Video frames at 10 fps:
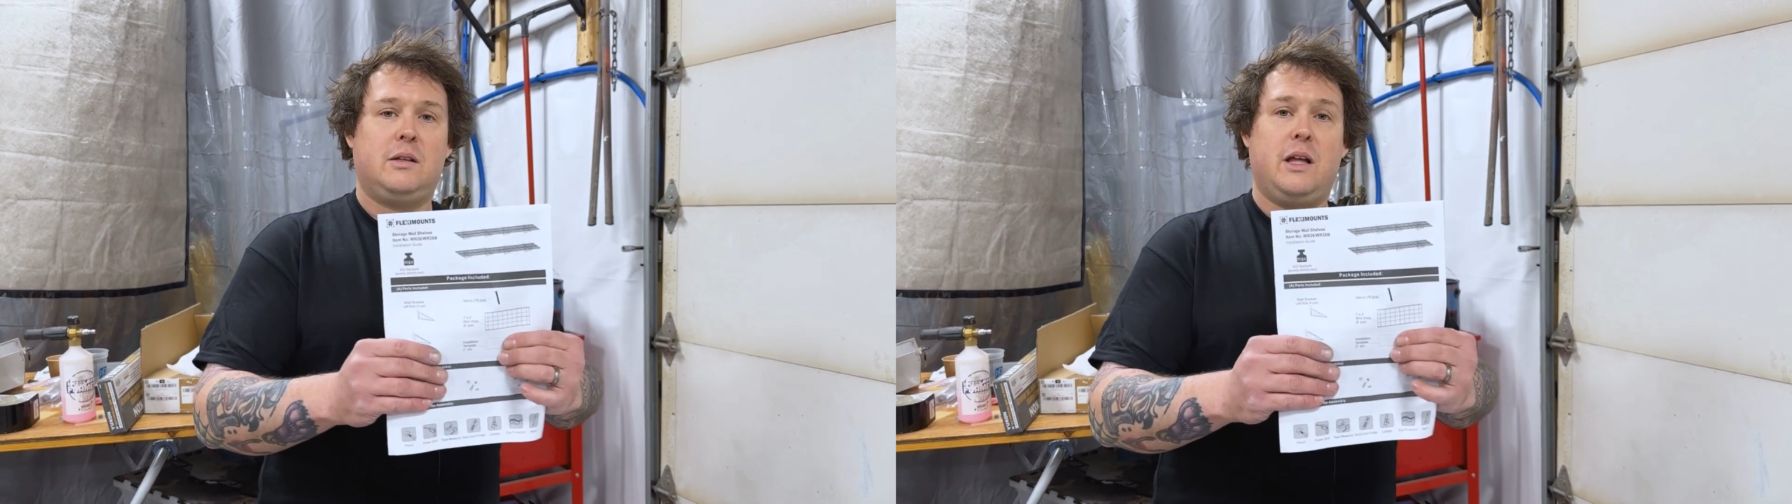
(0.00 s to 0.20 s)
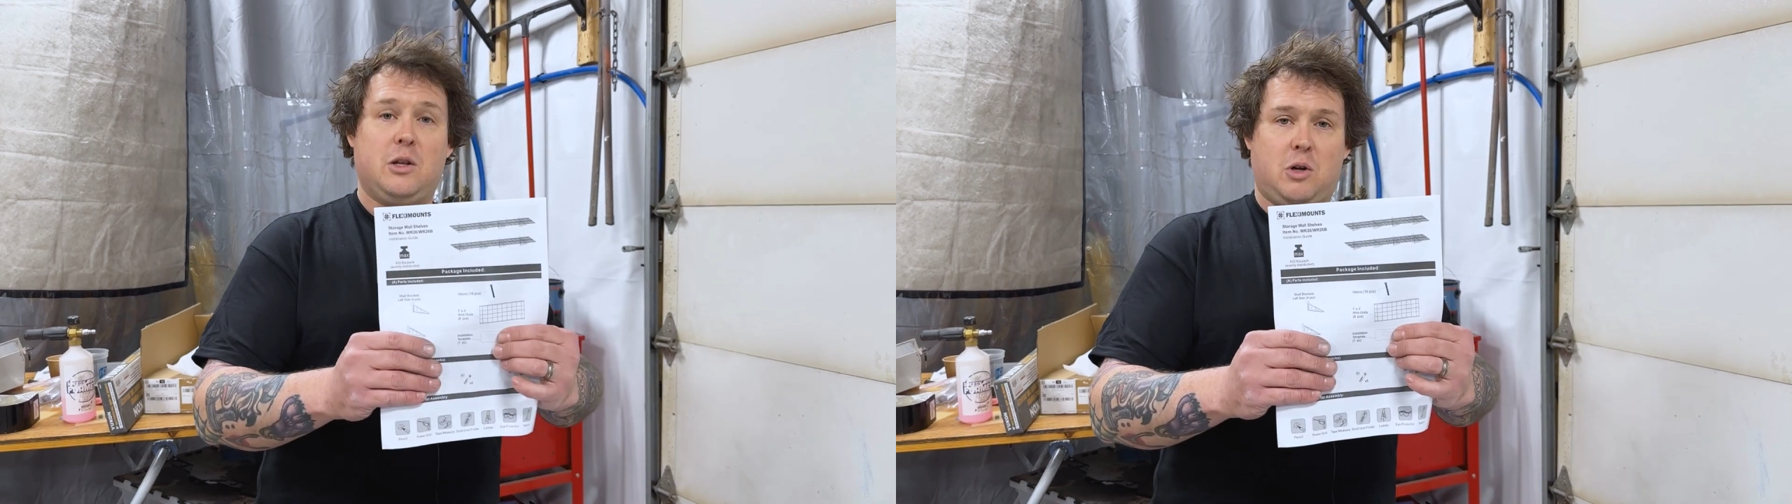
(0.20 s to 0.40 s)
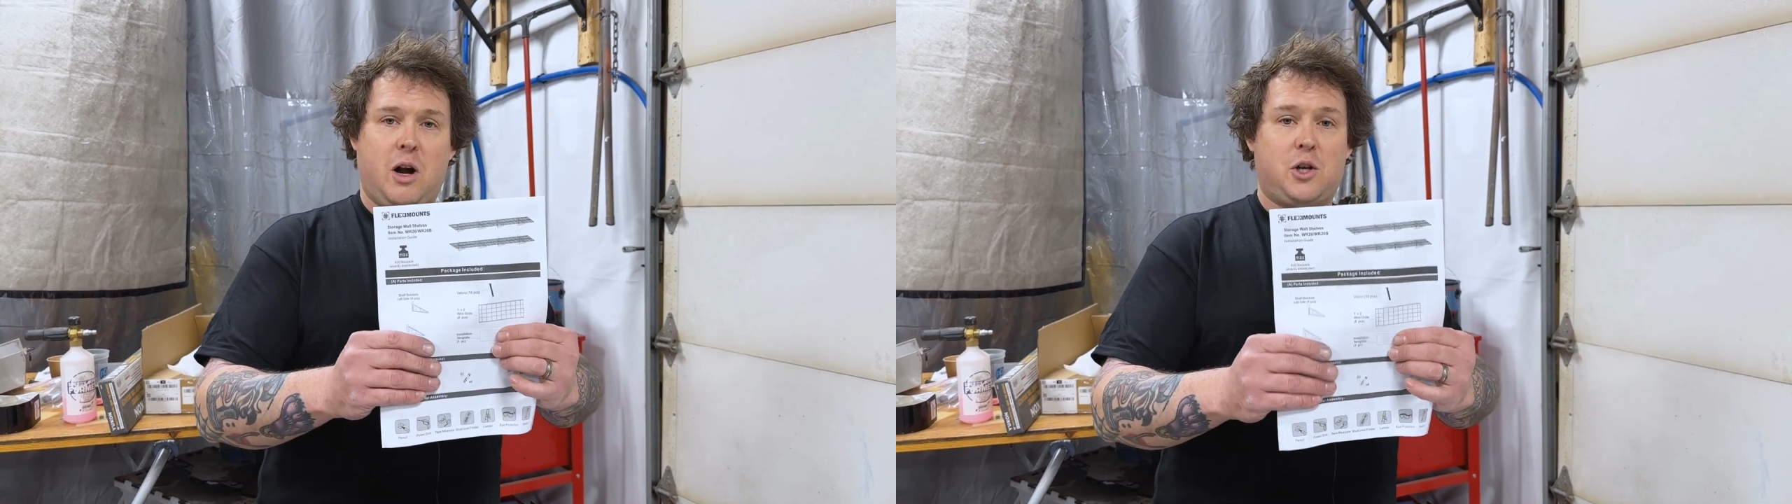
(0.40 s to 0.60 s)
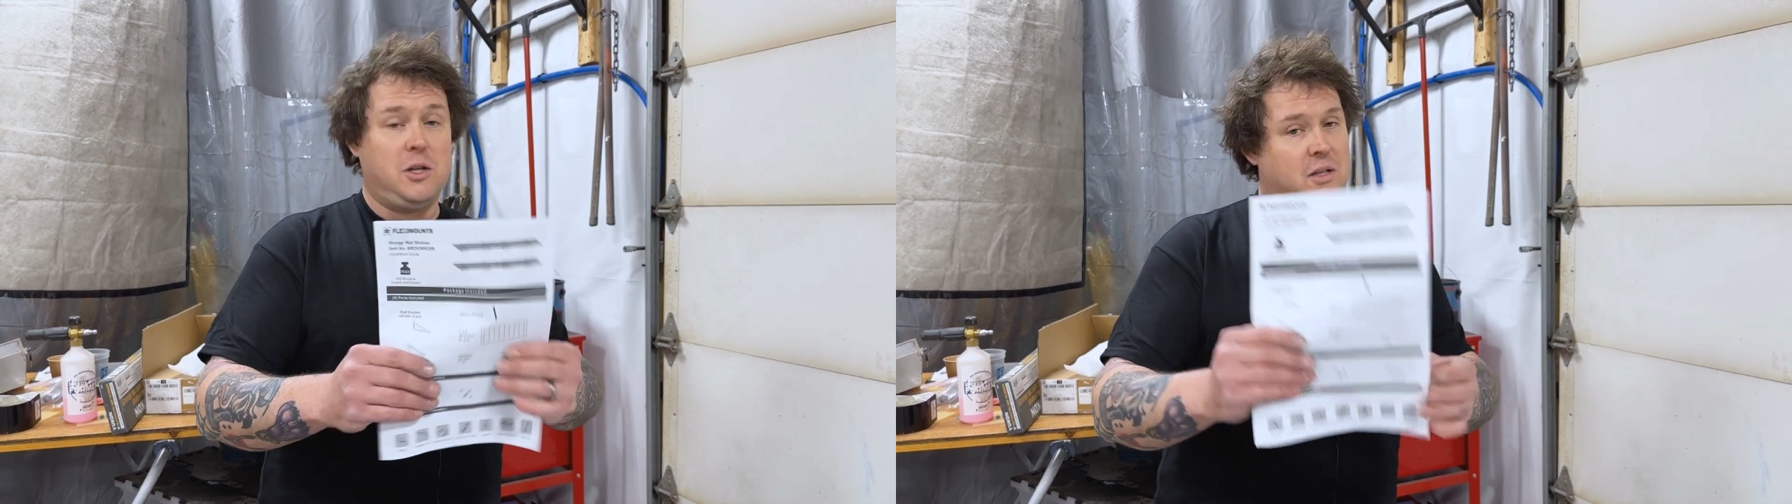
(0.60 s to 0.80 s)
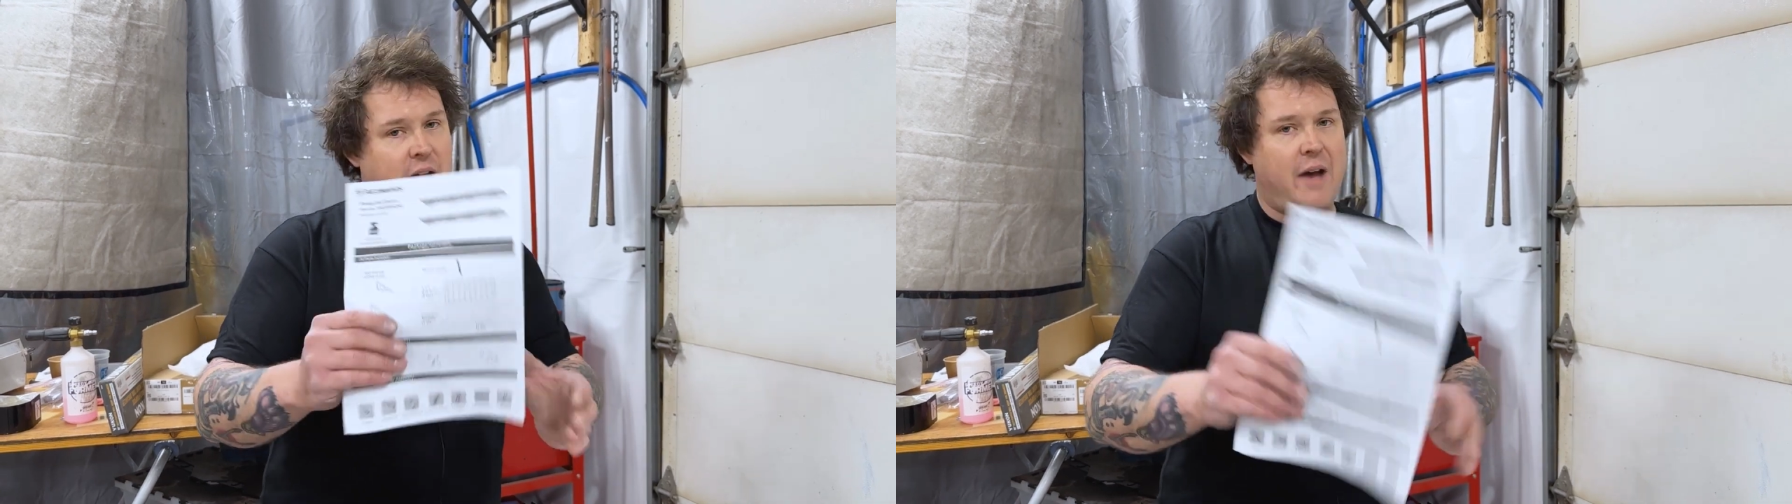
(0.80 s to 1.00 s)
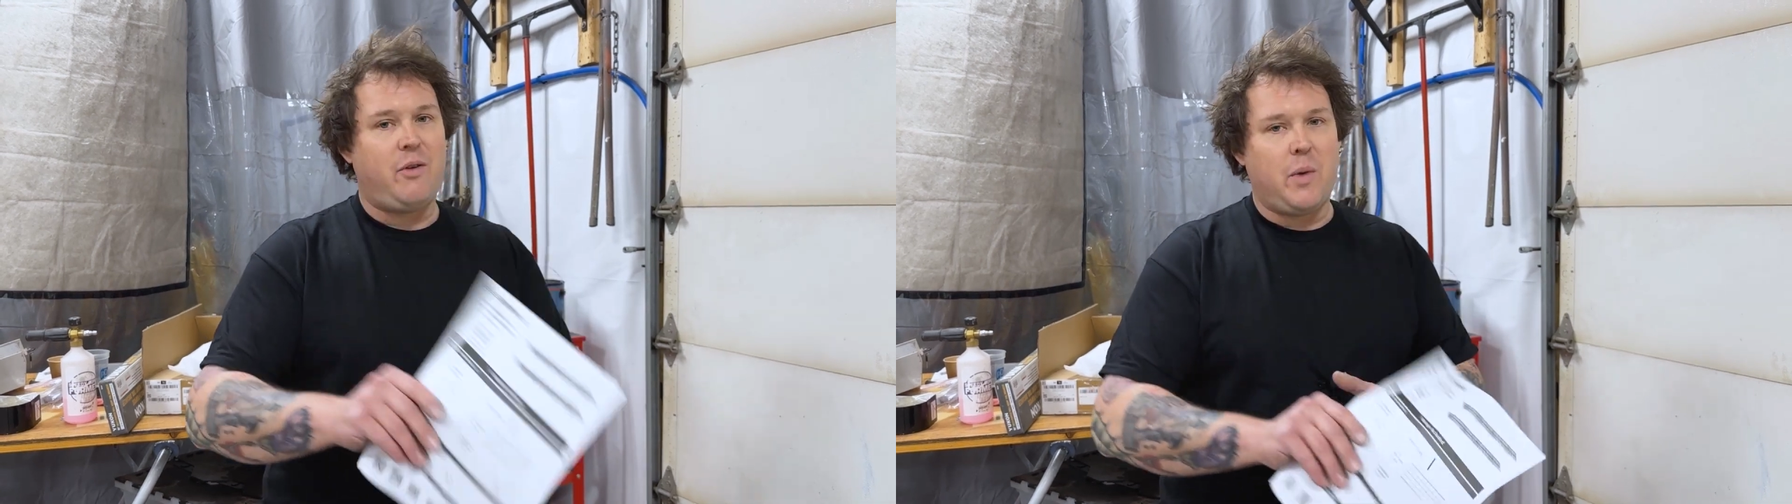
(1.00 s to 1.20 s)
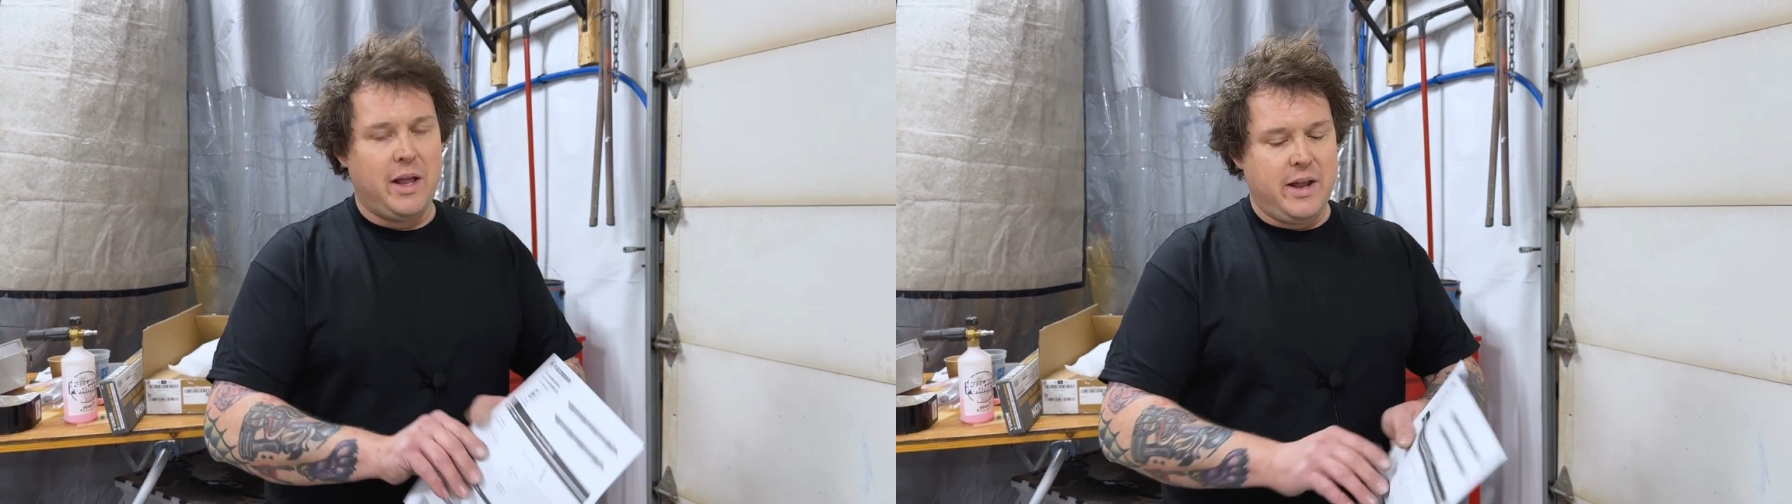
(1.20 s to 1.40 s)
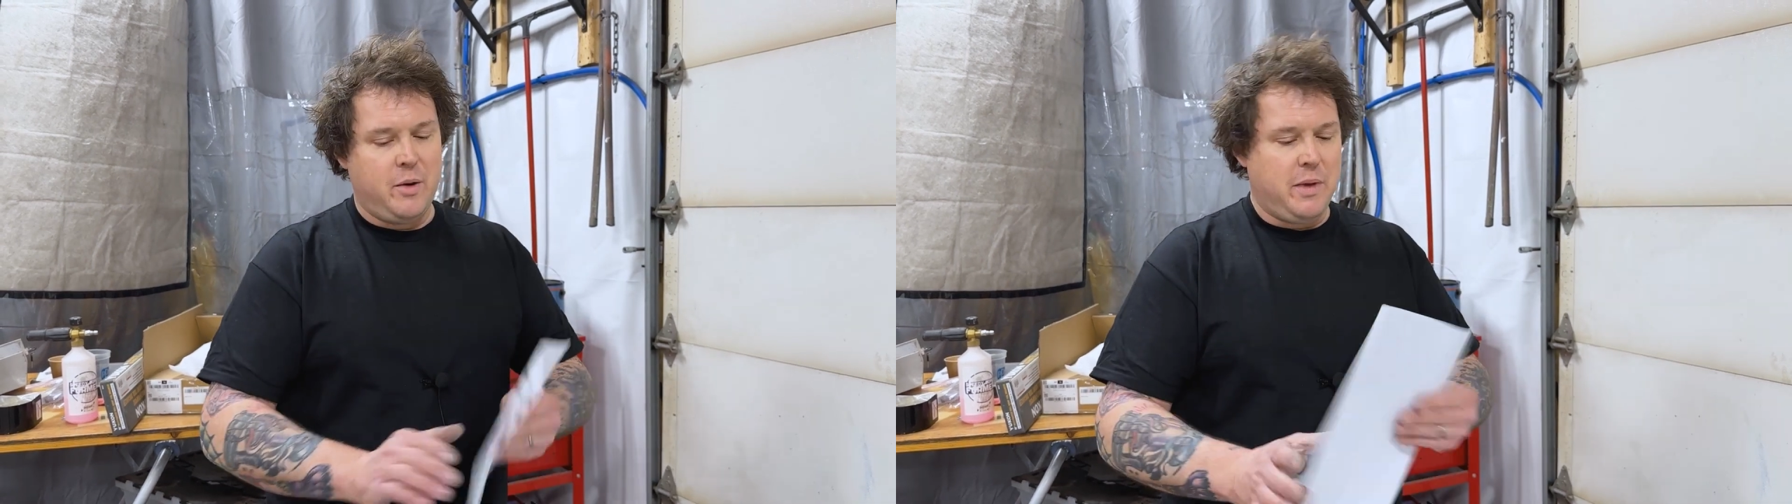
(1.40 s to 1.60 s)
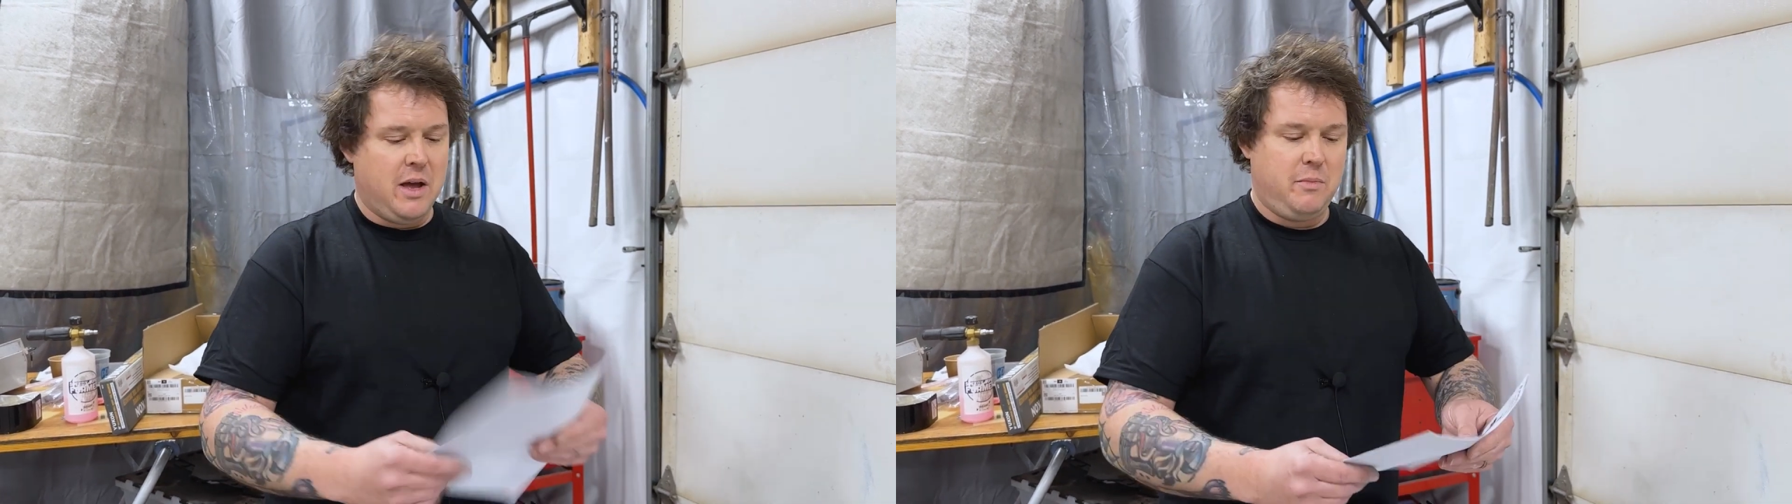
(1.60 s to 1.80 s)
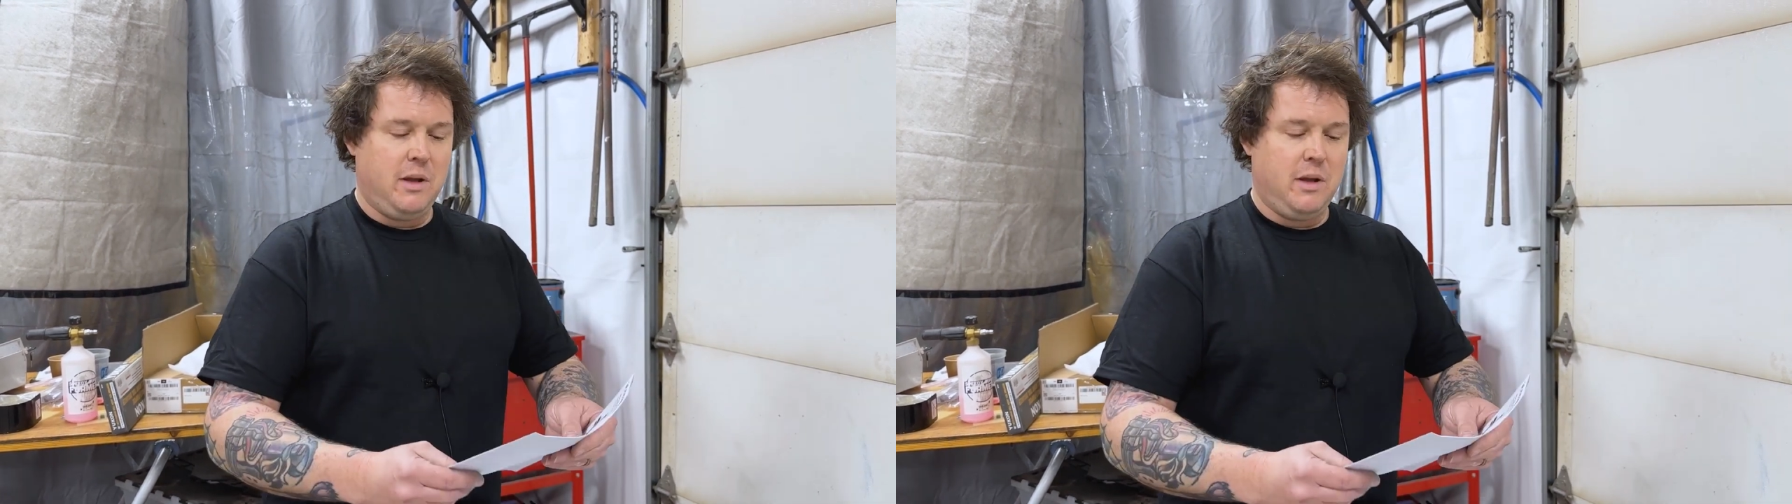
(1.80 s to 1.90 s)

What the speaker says: Instructions, haven't read them yet,